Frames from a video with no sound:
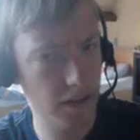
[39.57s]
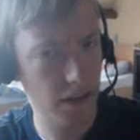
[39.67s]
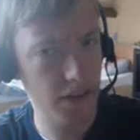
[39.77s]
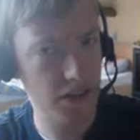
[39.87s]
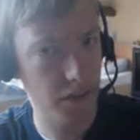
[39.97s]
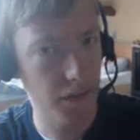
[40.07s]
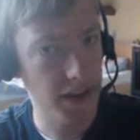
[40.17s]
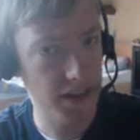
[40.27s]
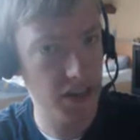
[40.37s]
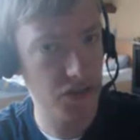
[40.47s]
a series of
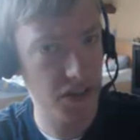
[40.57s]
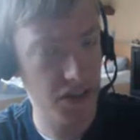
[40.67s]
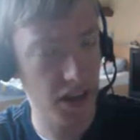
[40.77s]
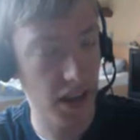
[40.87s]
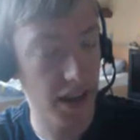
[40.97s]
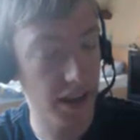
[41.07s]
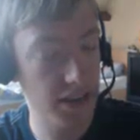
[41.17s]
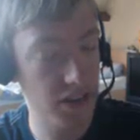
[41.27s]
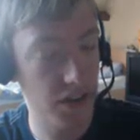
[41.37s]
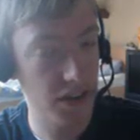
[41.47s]
facts, Easter eggs,
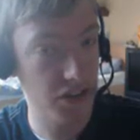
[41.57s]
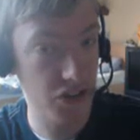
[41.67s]
and